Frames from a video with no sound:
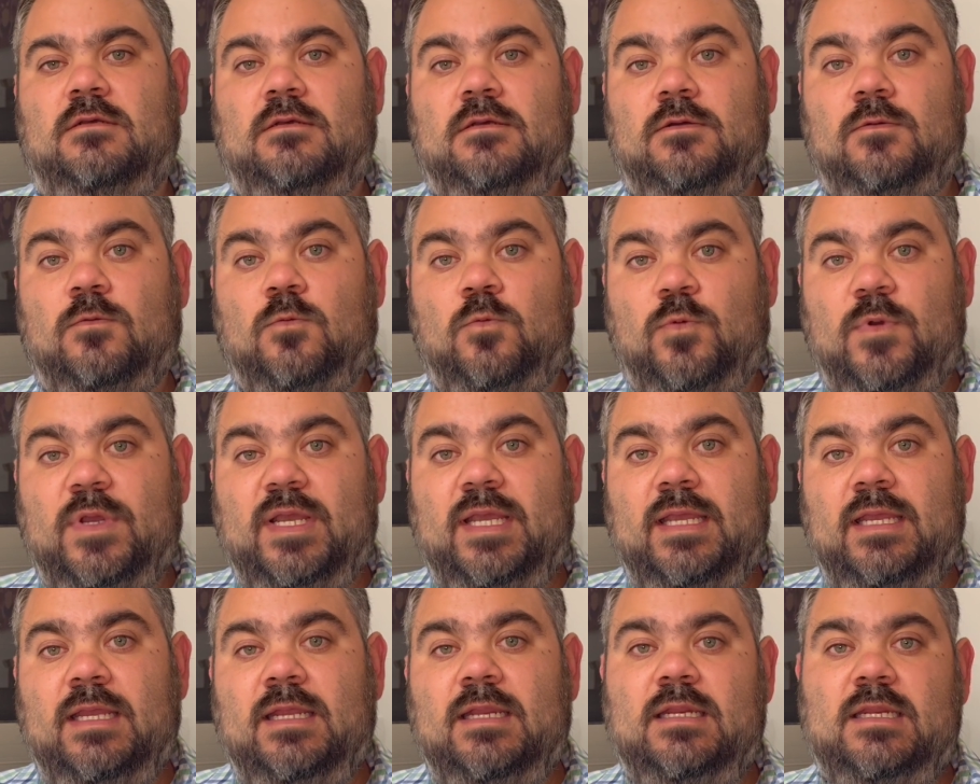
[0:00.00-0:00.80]

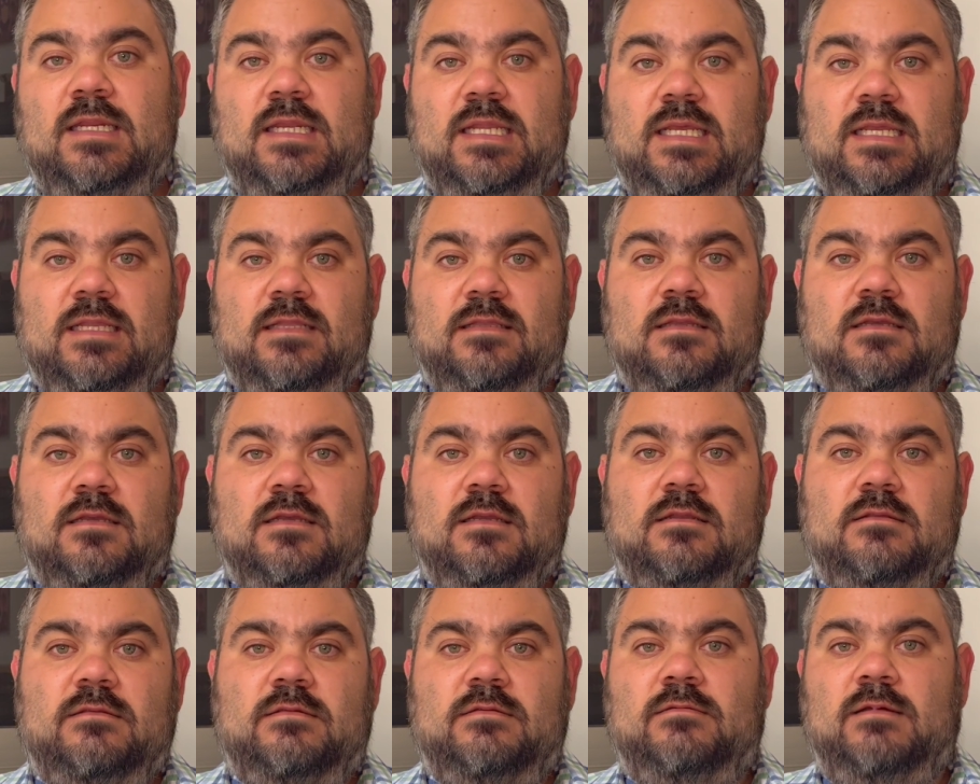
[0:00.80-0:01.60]
We need
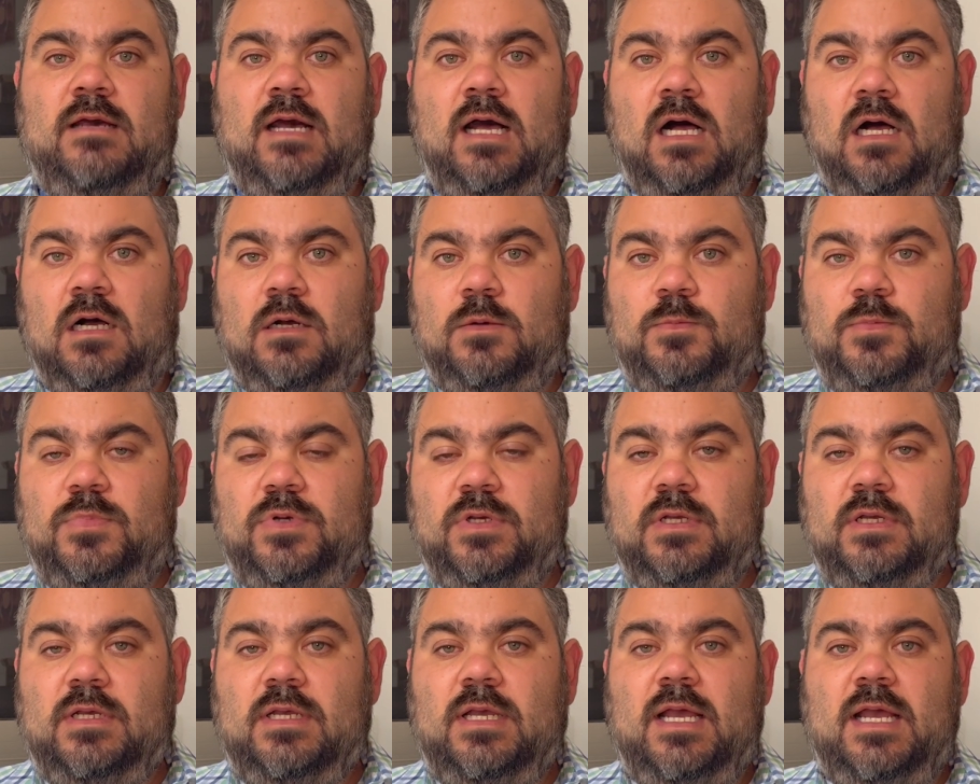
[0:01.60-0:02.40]
to help
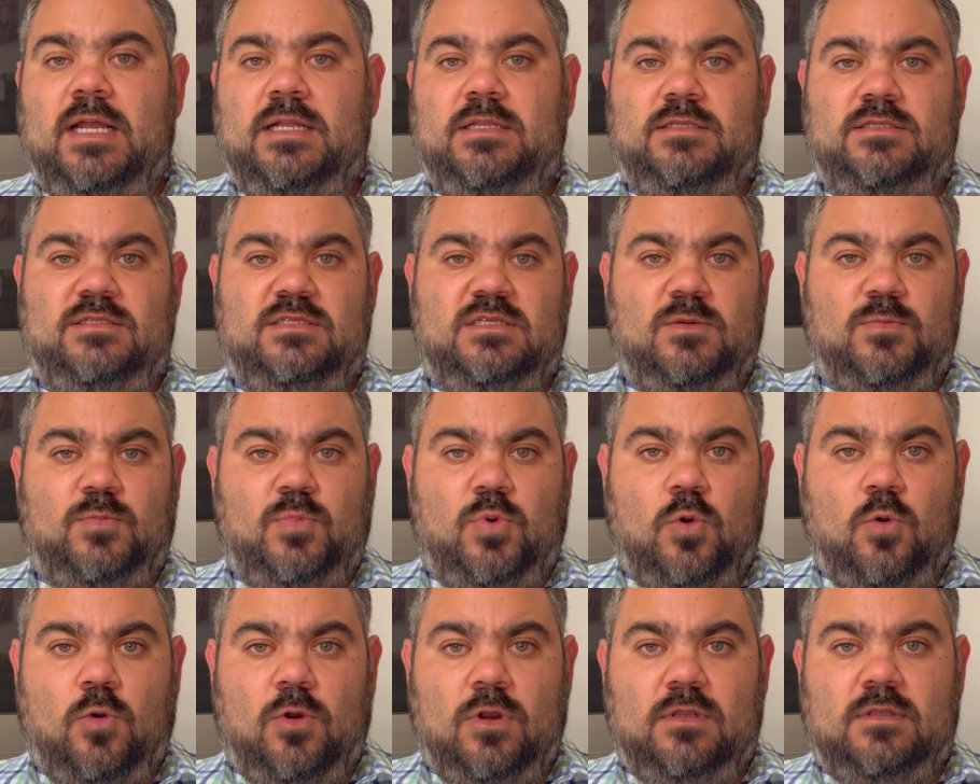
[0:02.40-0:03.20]
and
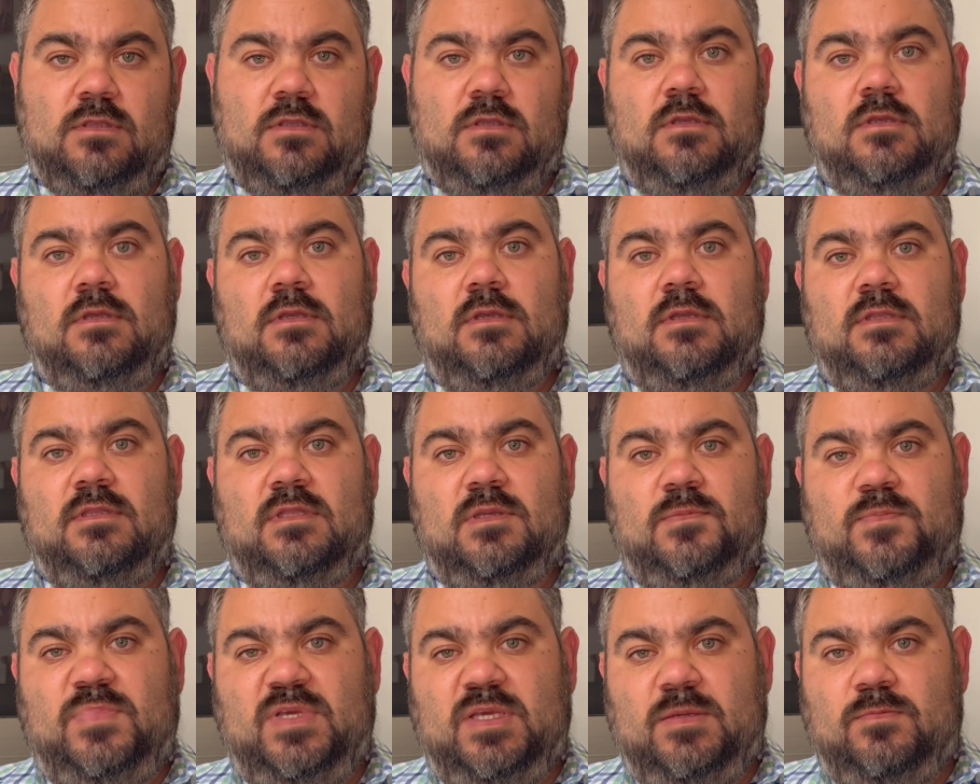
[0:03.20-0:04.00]
support the
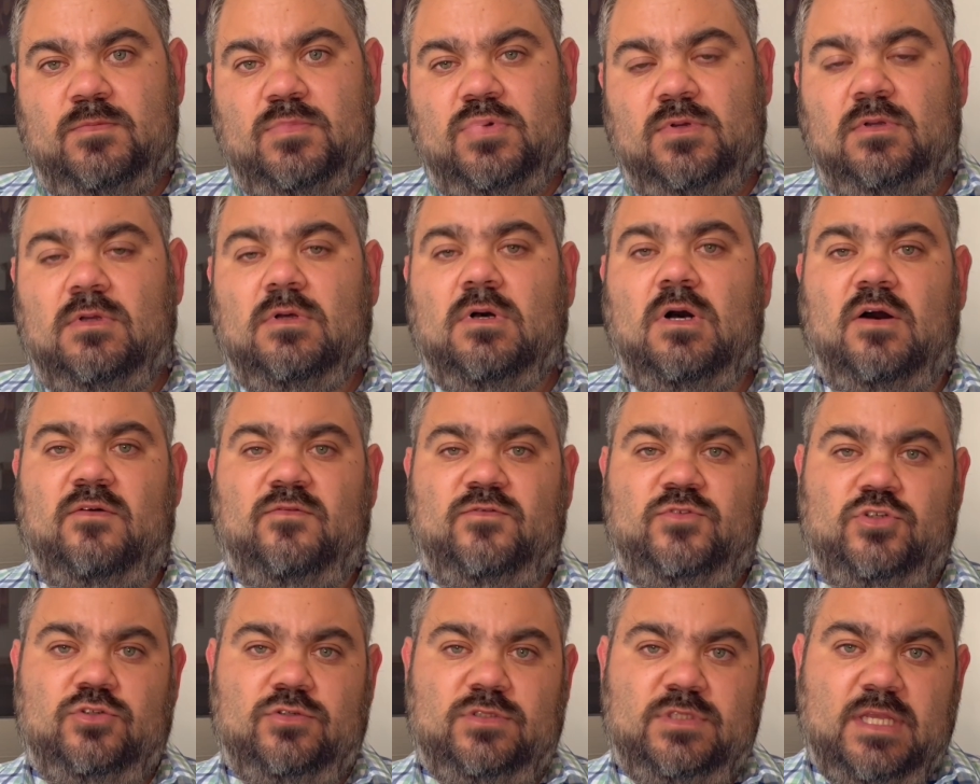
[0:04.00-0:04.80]
people of
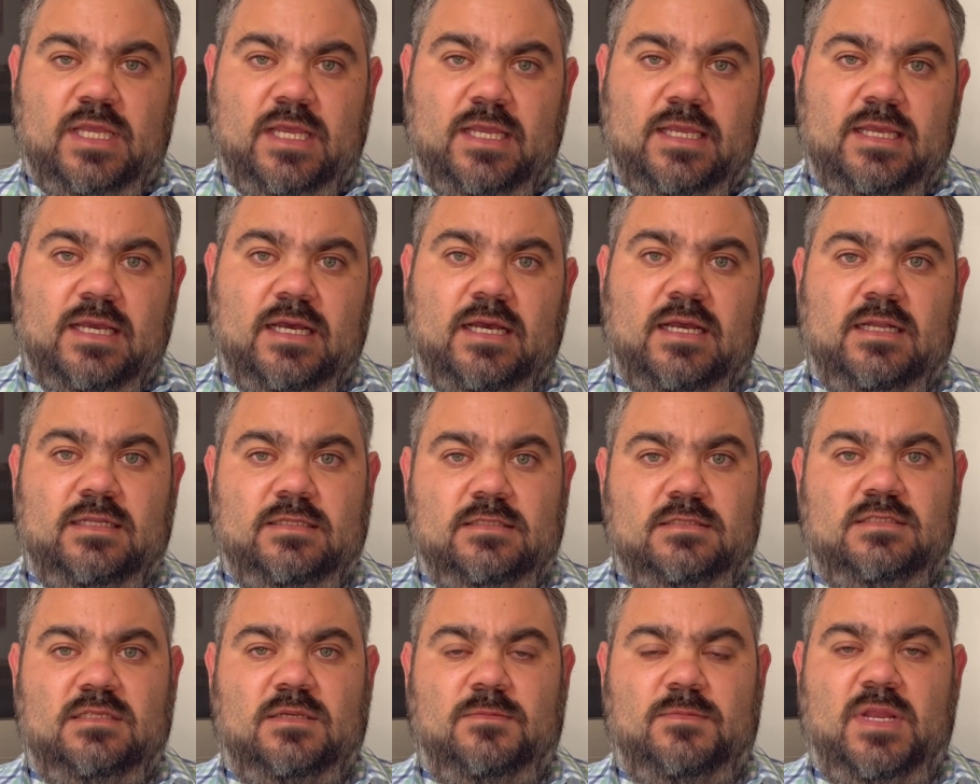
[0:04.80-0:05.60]
Judea
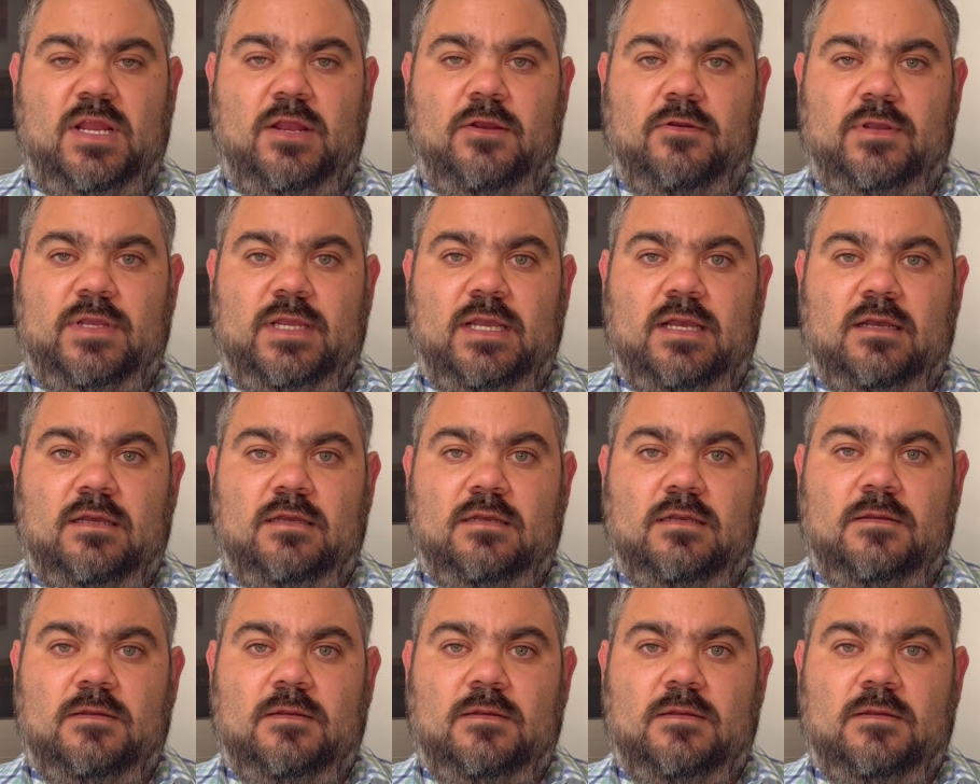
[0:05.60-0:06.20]
and Samaria.